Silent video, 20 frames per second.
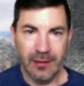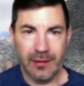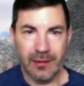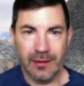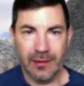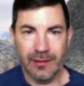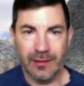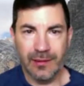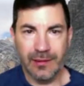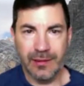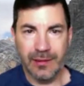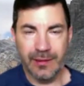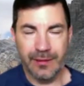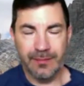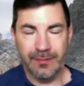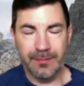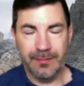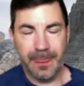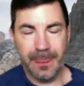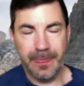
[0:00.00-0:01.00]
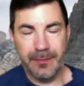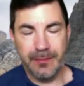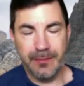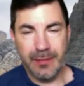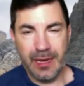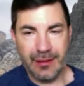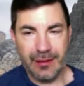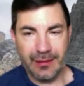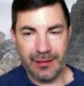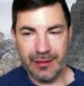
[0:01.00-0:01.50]
are there
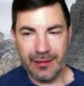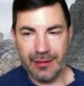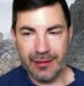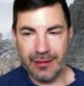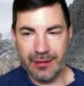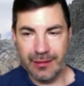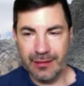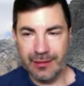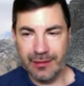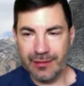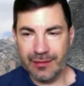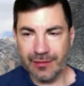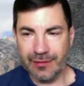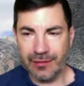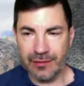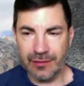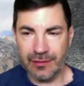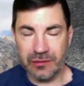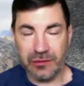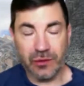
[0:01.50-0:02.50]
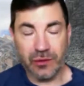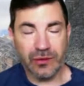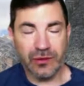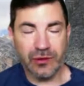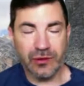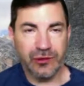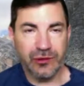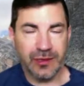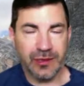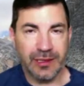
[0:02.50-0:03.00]
medicines or
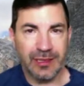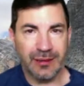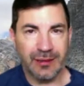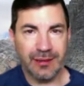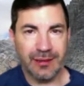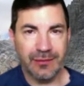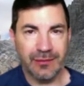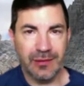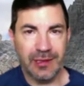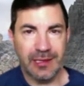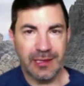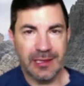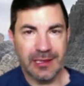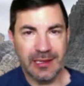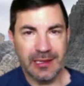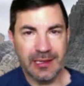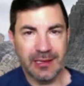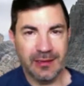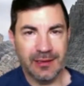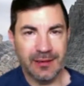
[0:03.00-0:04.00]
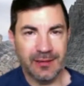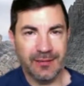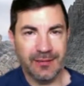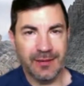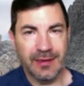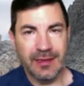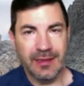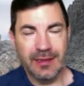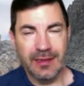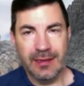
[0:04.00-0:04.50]
nutrients that we can give
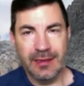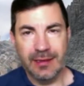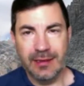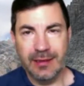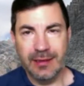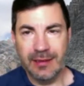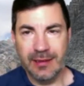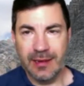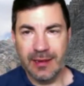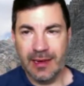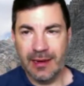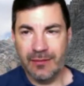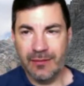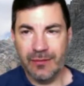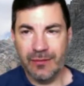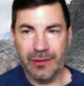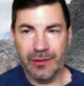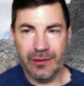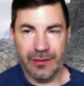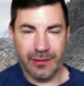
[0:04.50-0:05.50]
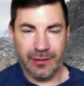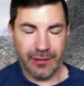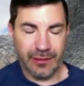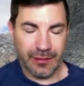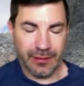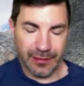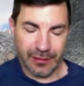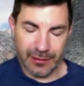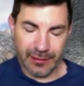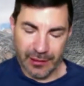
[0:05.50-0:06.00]
that
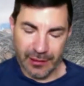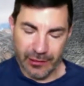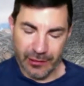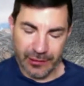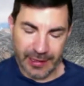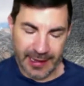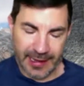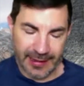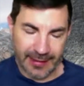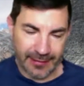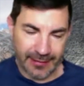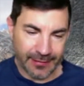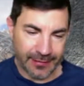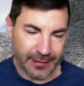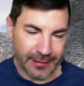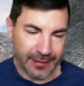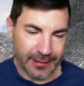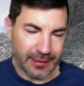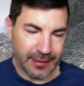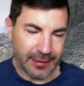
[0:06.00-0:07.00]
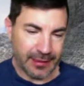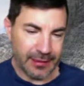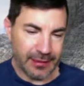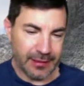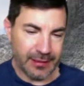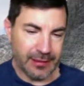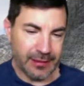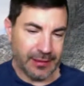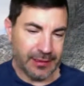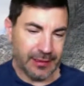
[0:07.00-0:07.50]
will slow down
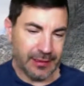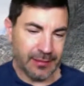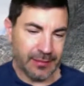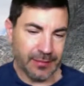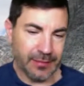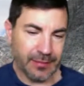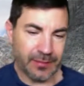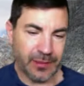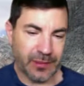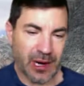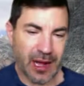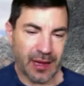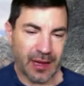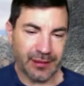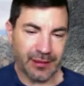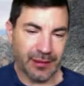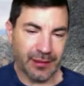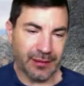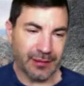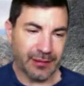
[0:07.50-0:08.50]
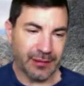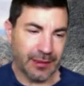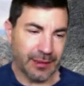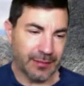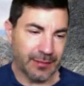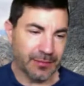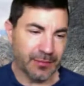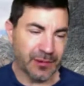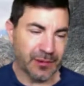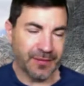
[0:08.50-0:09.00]
the process
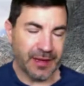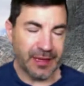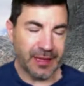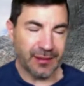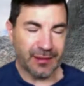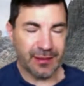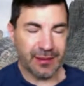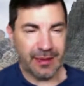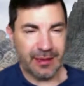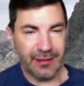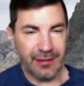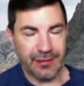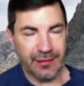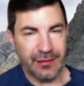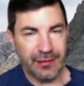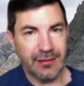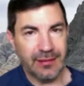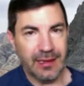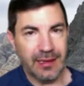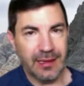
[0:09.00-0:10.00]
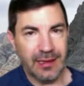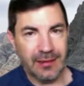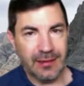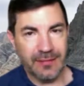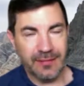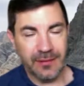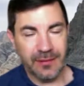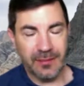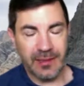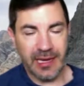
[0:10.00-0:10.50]
and prevent cells
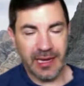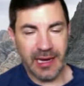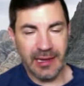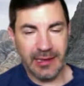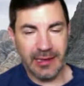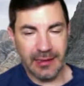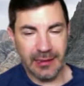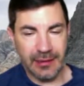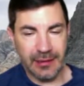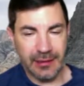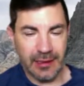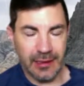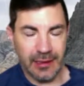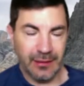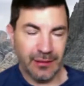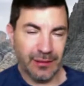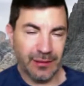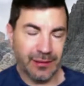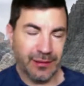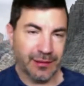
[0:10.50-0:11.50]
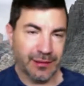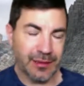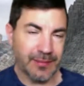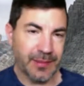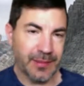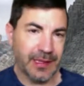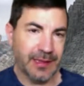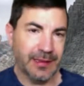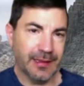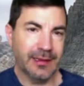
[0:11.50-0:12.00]
from dying? And this is
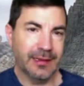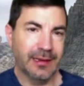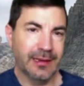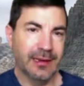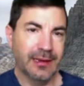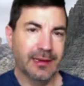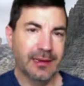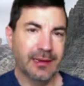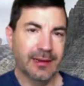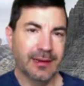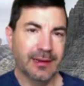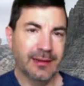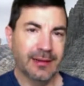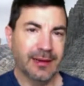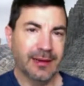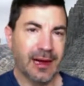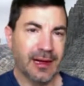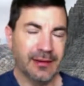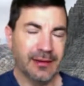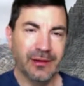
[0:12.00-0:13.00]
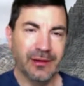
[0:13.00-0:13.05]
something not